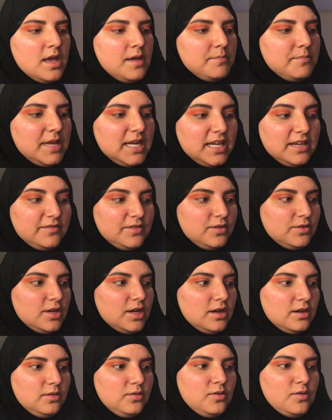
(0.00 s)
Many of you
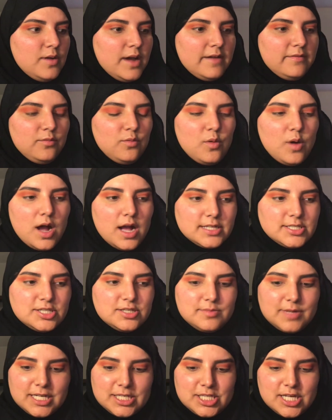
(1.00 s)
know who have
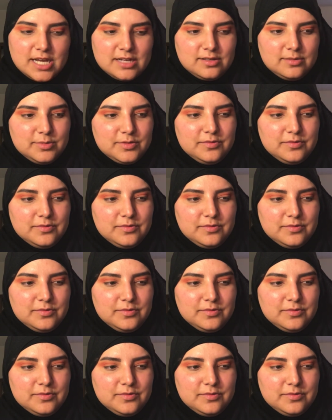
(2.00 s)
watched my channel